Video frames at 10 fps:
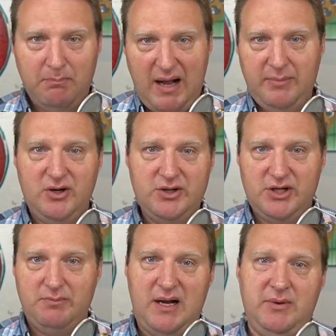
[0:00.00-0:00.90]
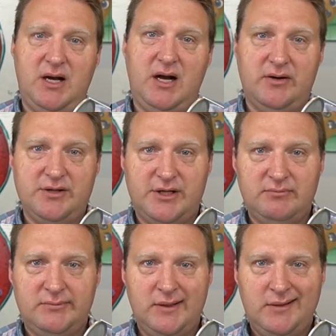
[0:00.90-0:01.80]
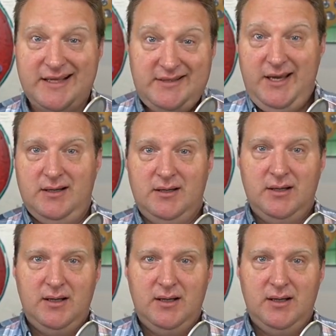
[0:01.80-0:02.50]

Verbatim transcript: Bobby urgent, Bobby non-urgent. That's it.